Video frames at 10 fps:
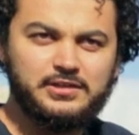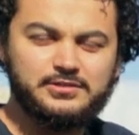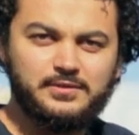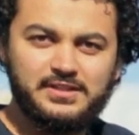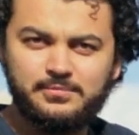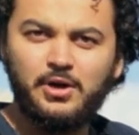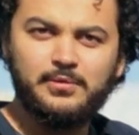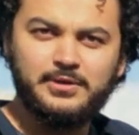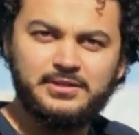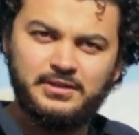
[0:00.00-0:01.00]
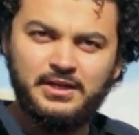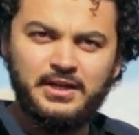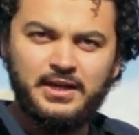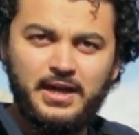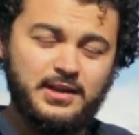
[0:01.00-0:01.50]
it as well, small bit.
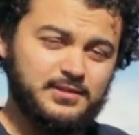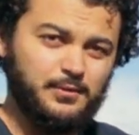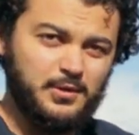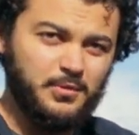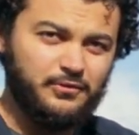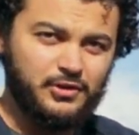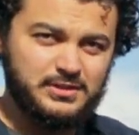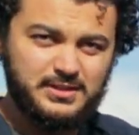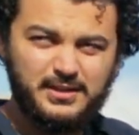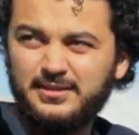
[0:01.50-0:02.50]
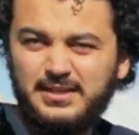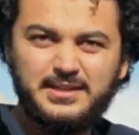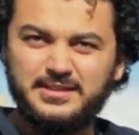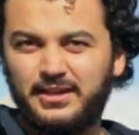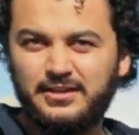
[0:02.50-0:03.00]
And it's one of my first
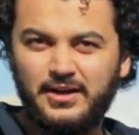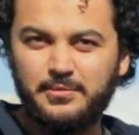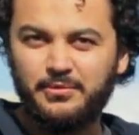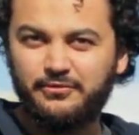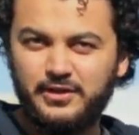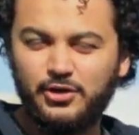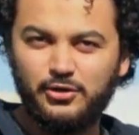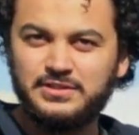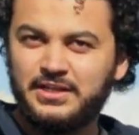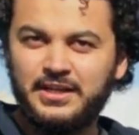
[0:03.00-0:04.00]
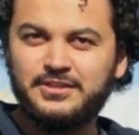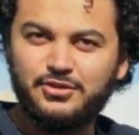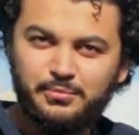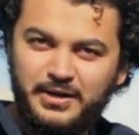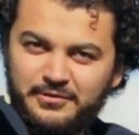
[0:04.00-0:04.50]
these kind of type of videos,
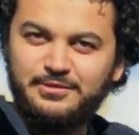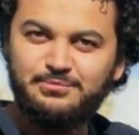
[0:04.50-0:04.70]
so bear with